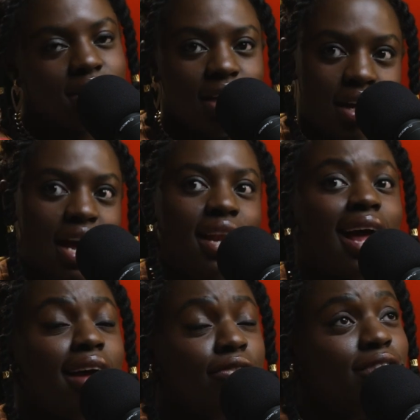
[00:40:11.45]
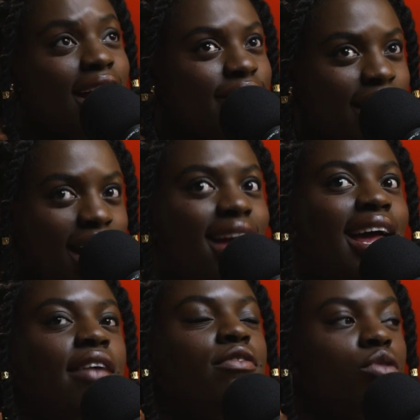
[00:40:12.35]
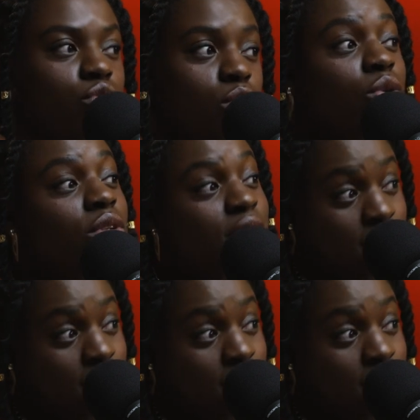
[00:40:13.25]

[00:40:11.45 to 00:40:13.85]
Yeah, and I have grown.